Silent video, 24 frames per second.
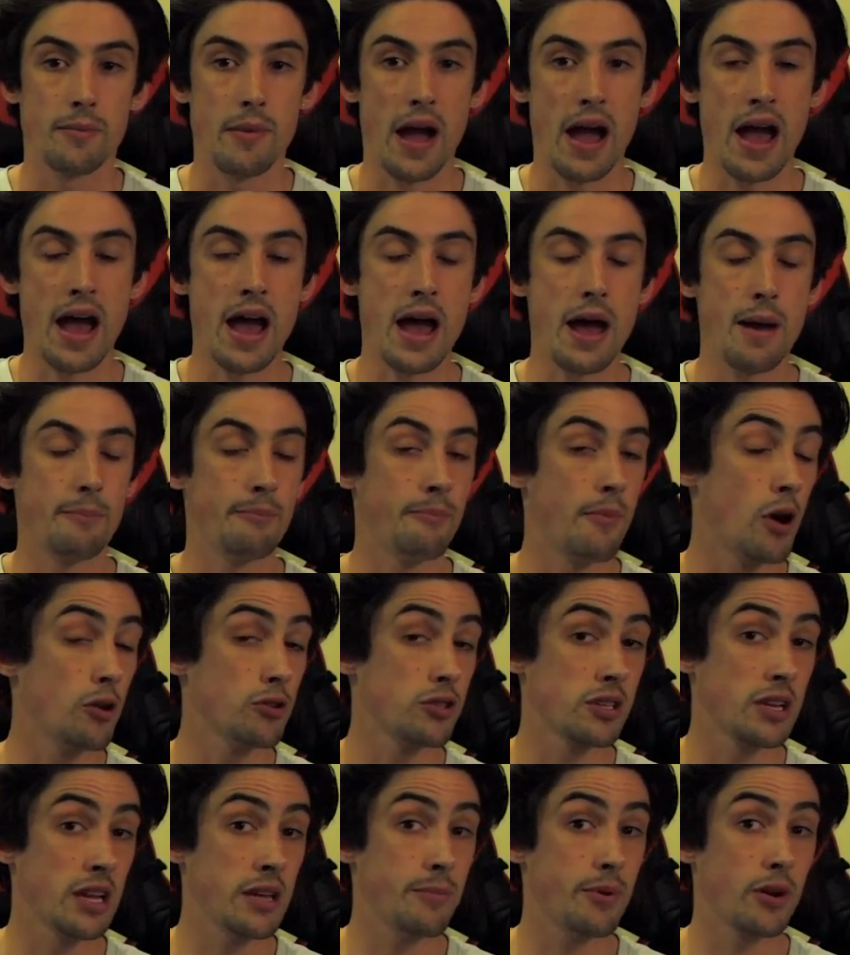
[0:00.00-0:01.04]

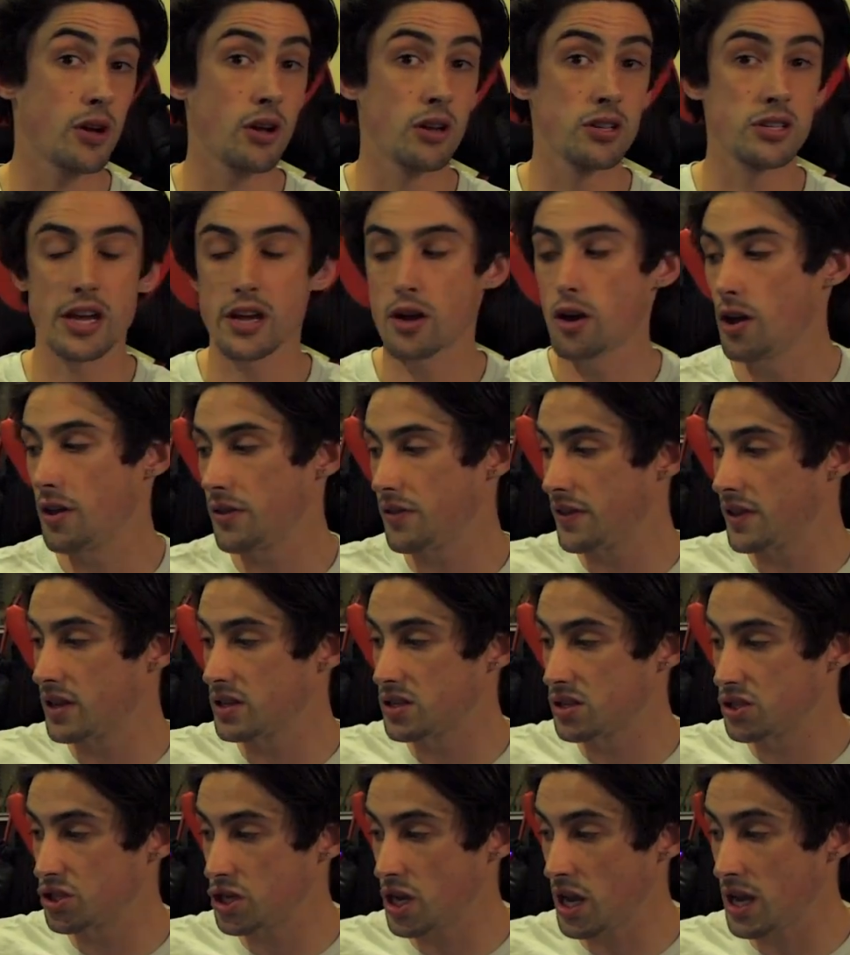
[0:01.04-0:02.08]
mostly because I got
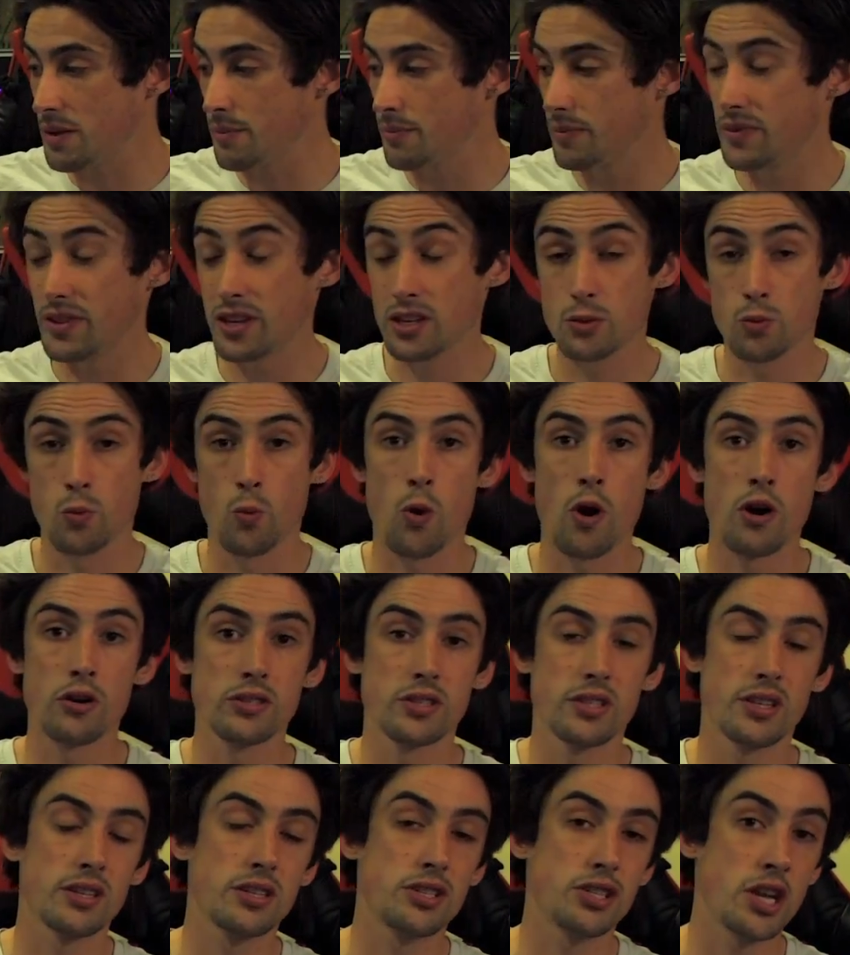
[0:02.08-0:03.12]
this cheap. This
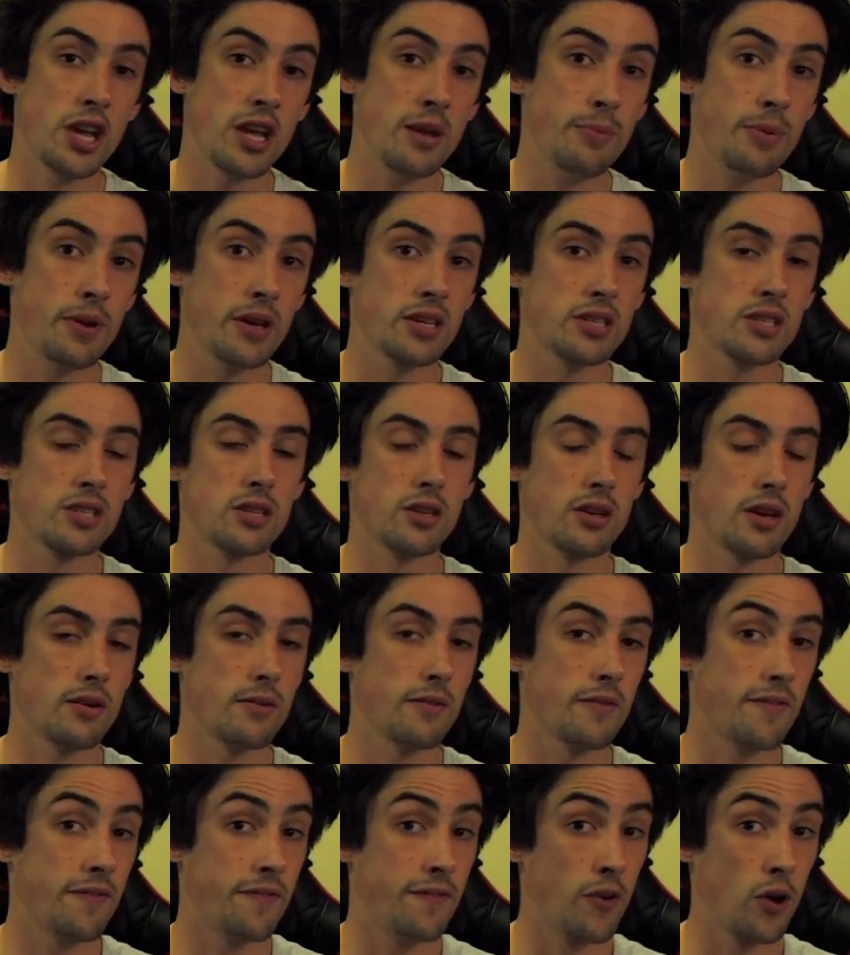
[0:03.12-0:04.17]
was the cheapest
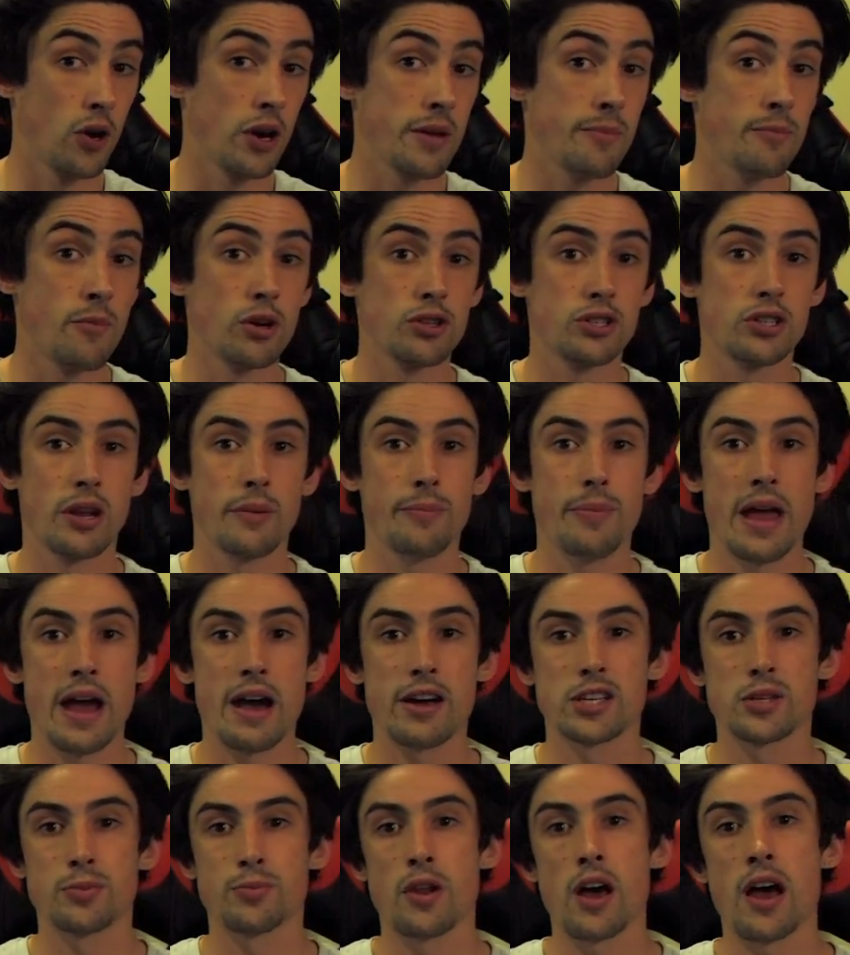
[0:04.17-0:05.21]
fully modular
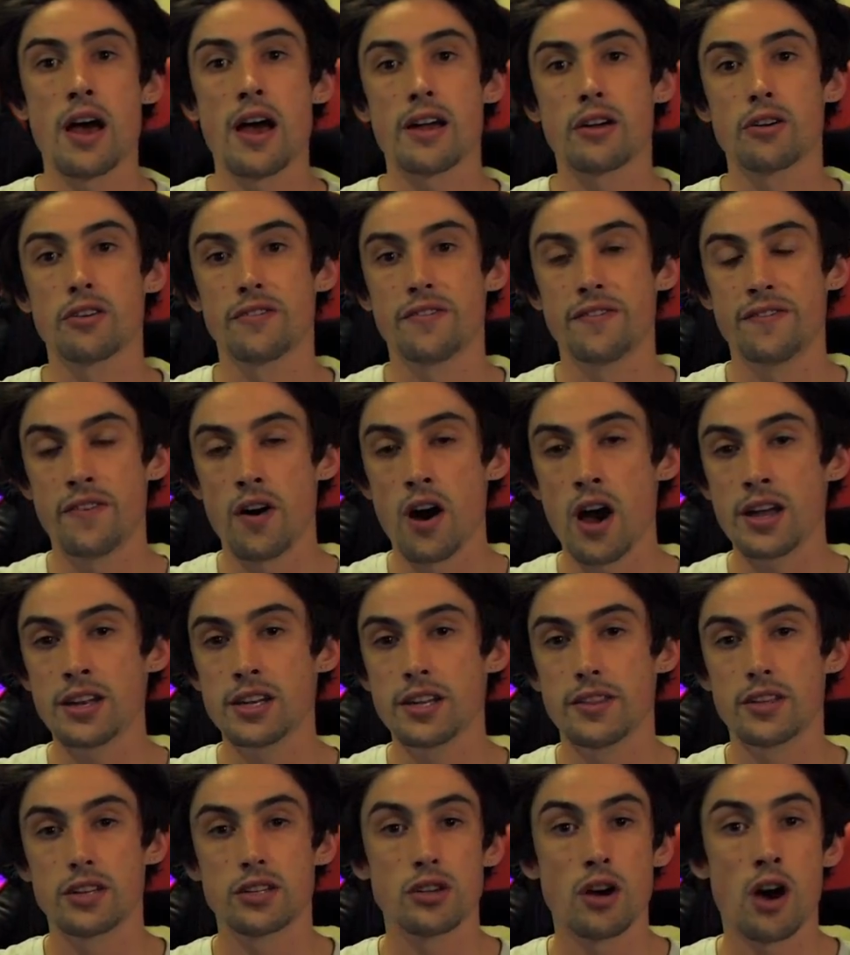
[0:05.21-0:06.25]
power supply I could find
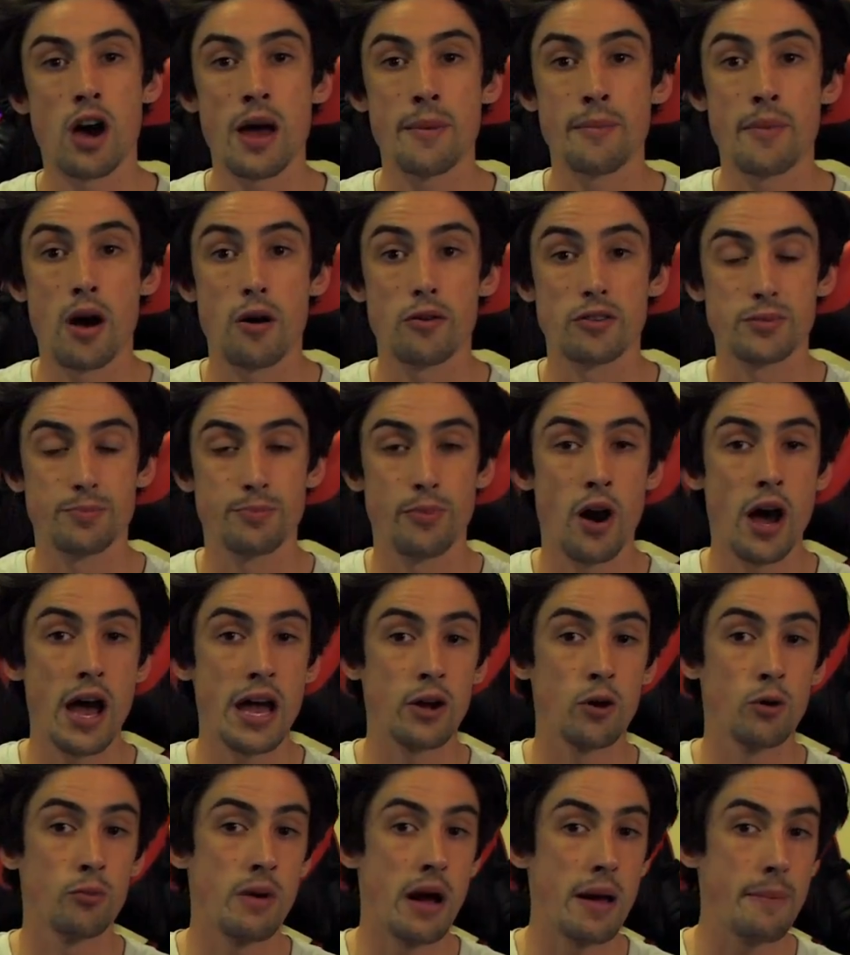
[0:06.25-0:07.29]
at the time I was
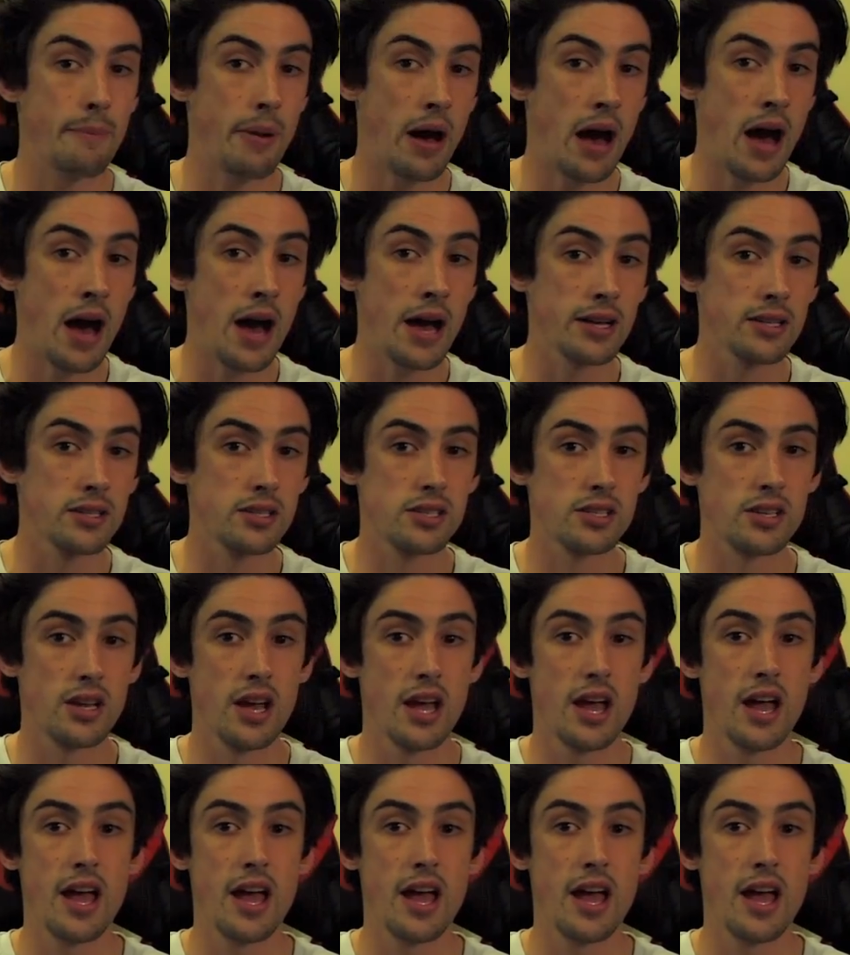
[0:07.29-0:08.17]
buying all my parts.